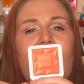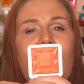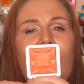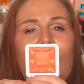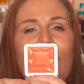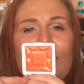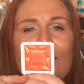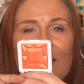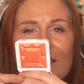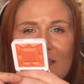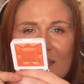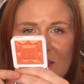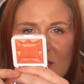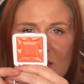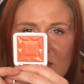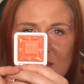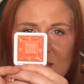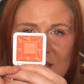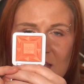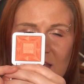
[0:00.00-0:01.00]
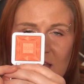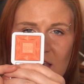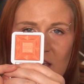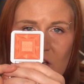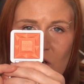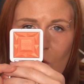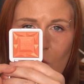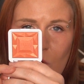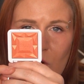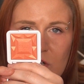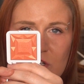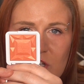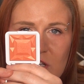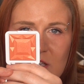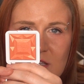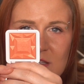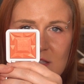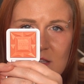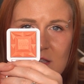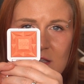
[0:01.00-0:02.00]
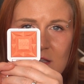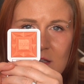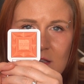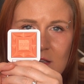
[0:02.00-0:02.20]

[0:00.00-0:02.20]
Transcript: and this is stinking gorgeous.